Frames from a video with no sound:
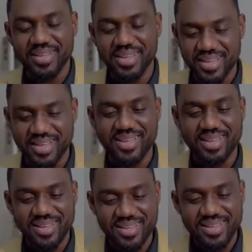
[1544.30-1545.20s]
Okay.
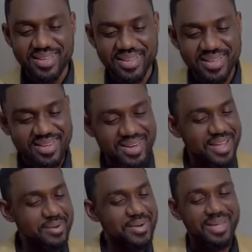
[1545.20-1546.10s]

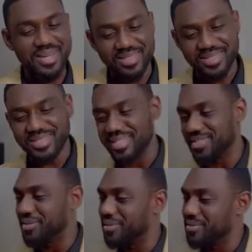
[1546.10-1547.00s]
Now I
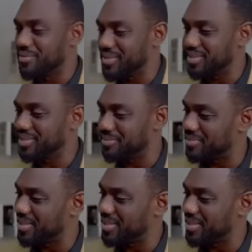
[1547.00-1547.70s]
see the whole reason